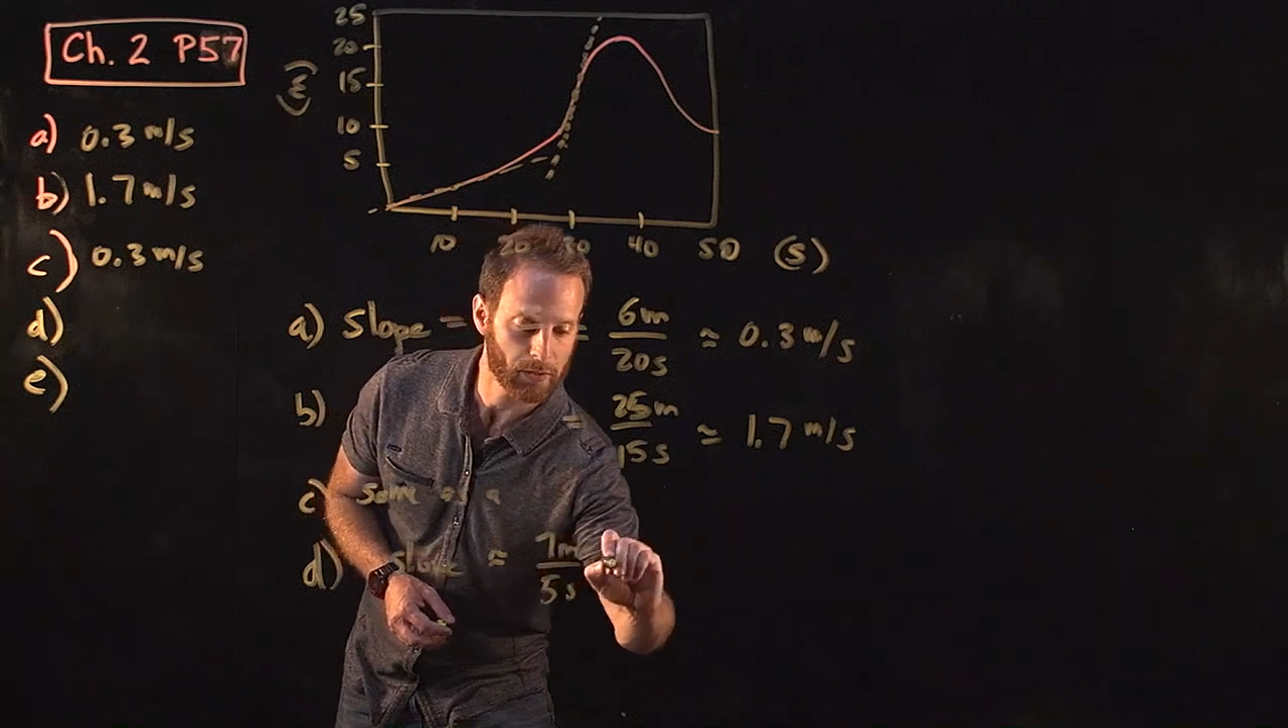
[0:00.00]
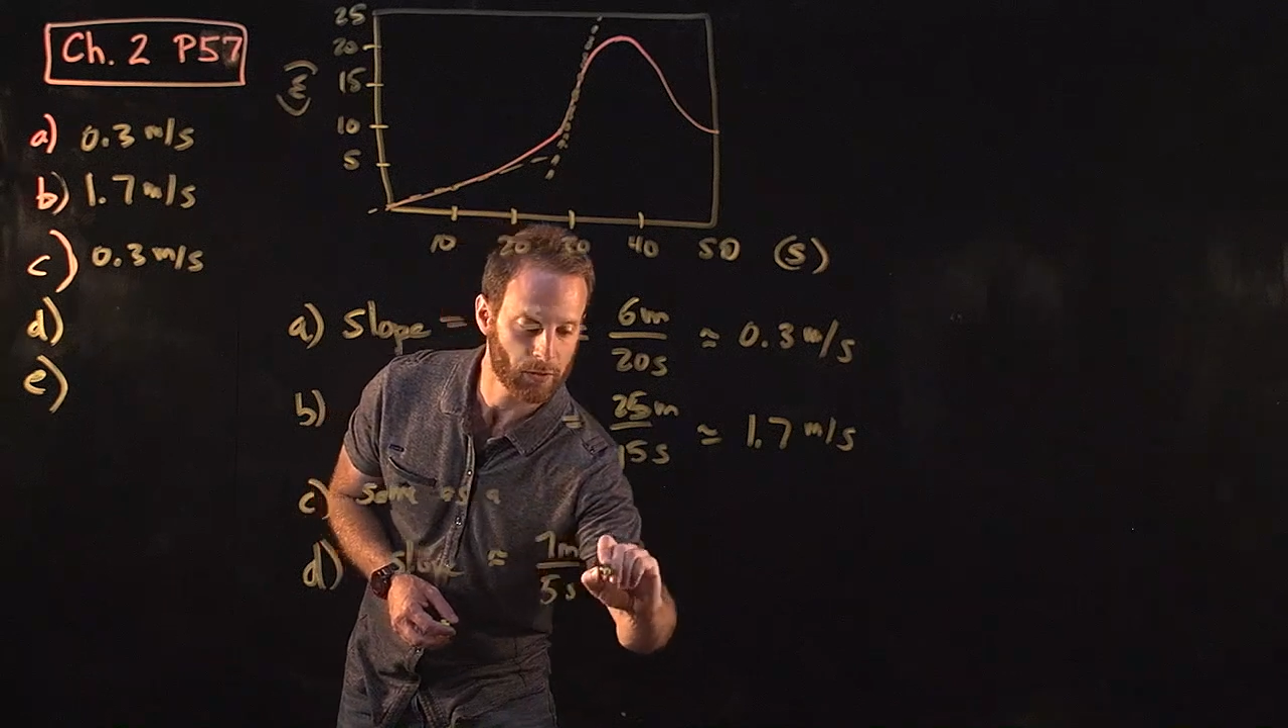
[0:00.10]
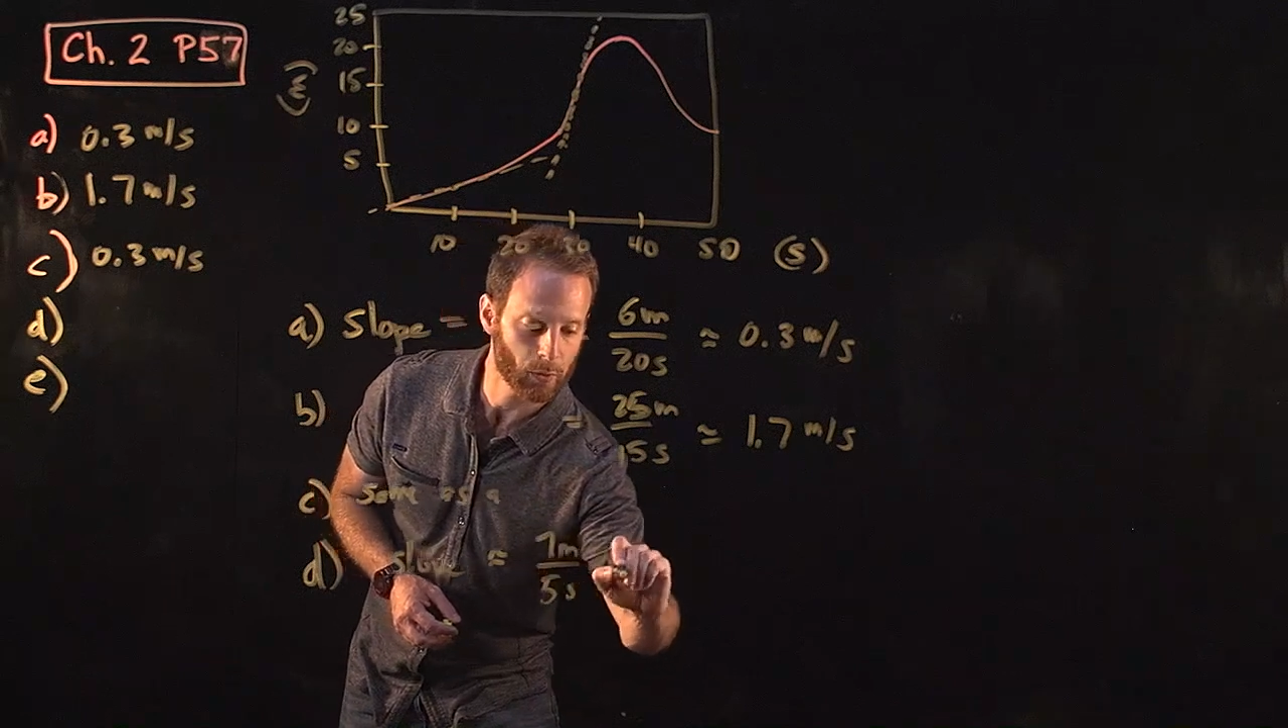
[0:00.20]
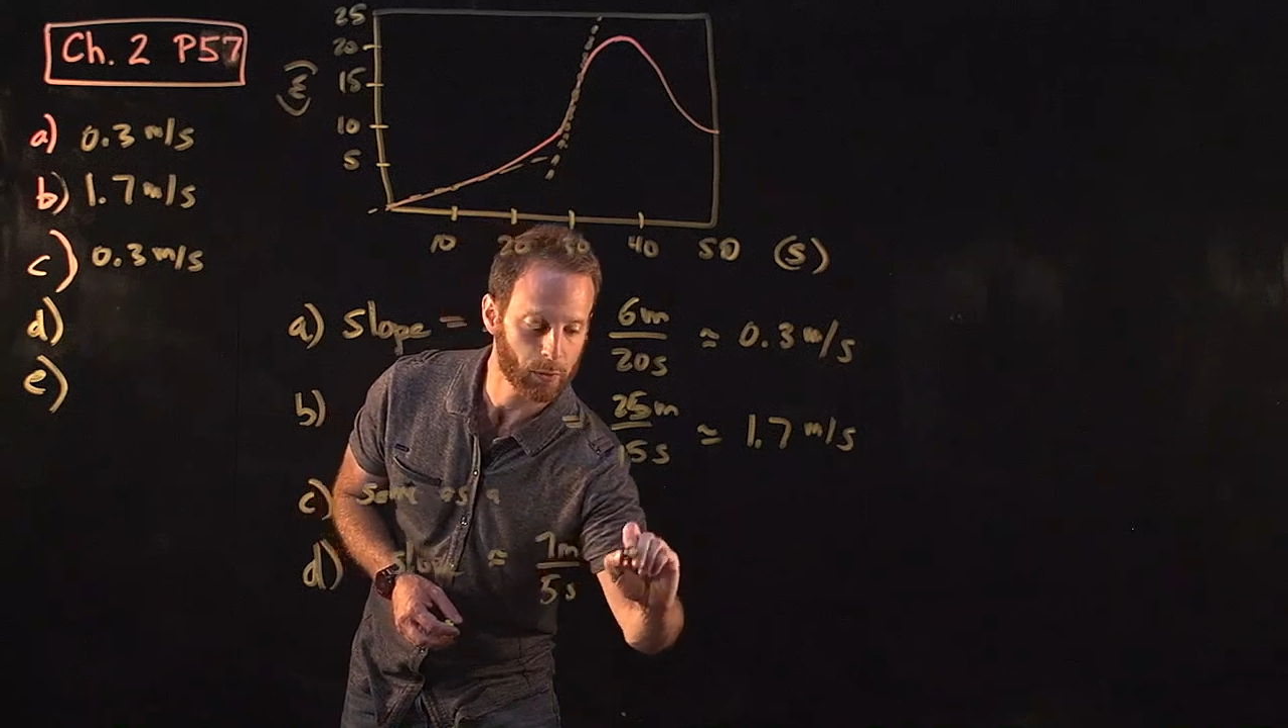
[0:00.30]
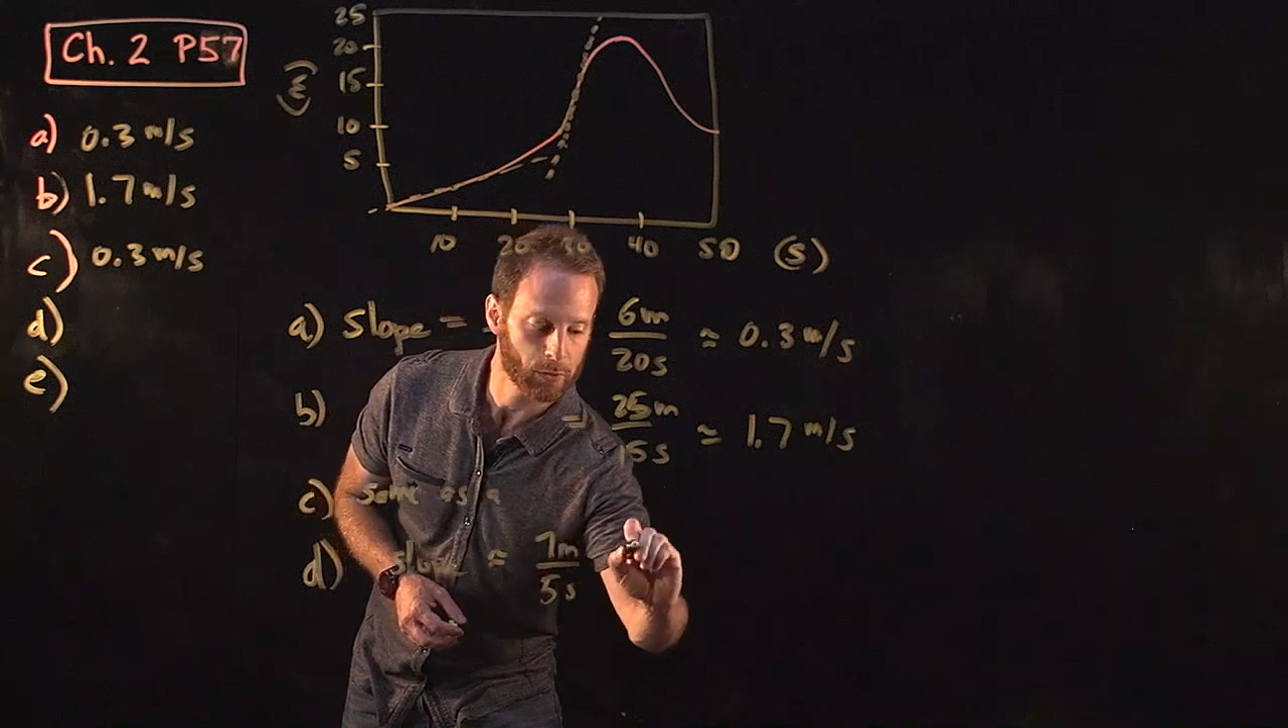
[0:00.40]
In
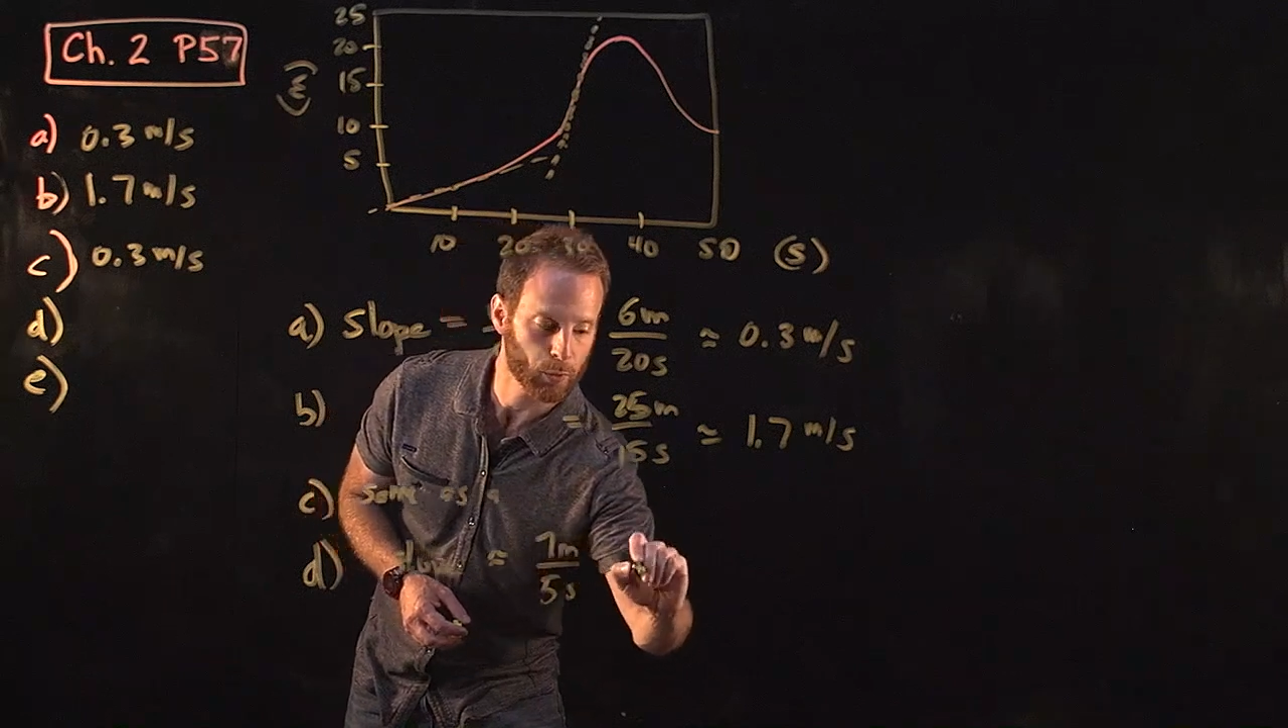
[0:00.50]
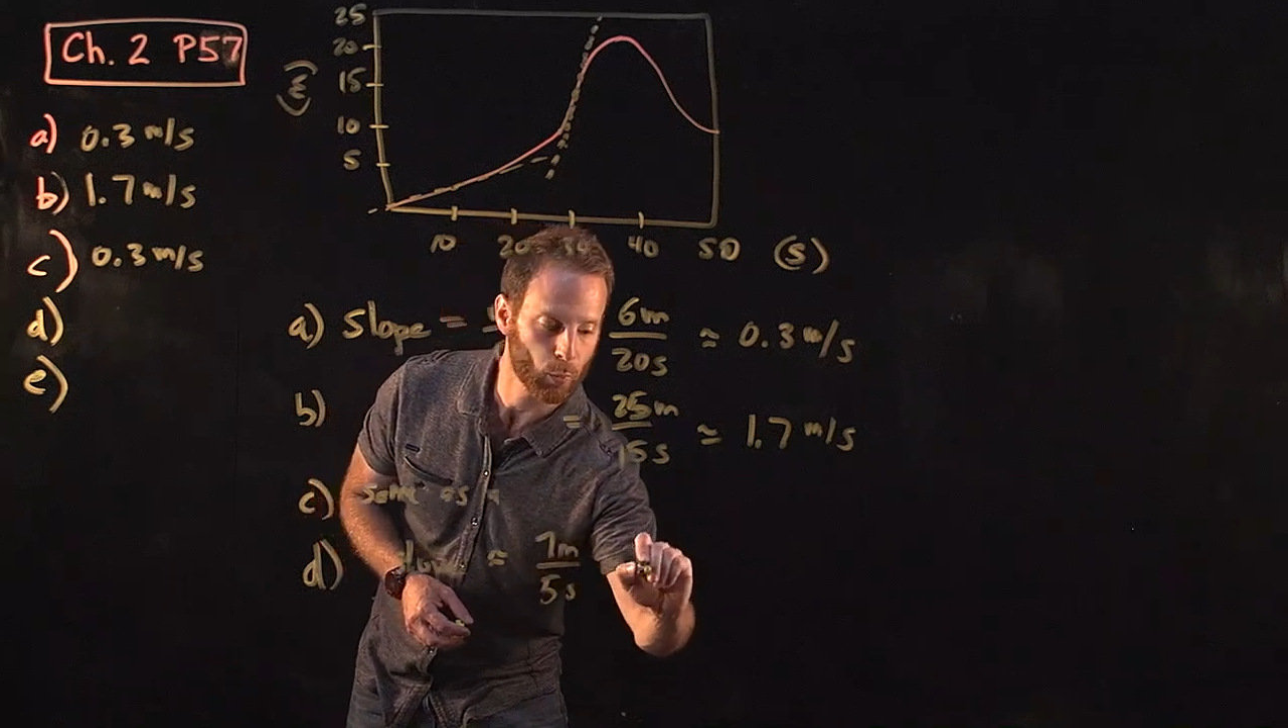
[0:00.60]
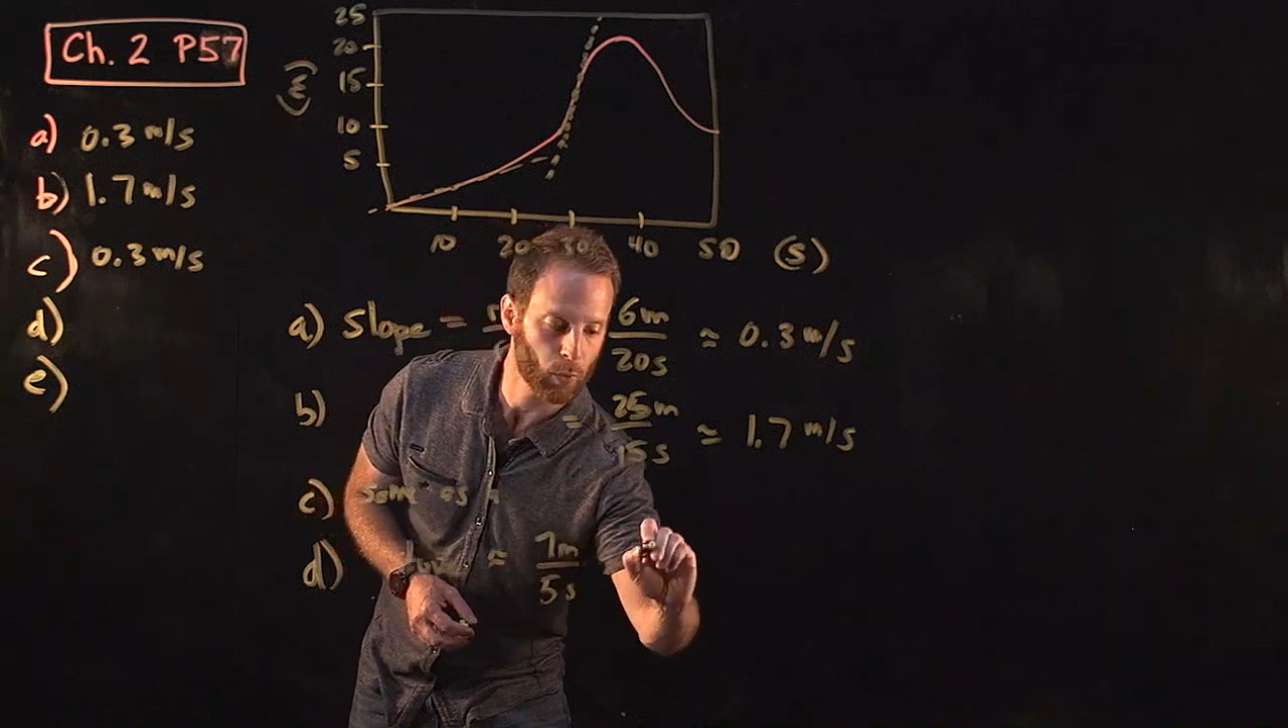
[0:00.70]
other words,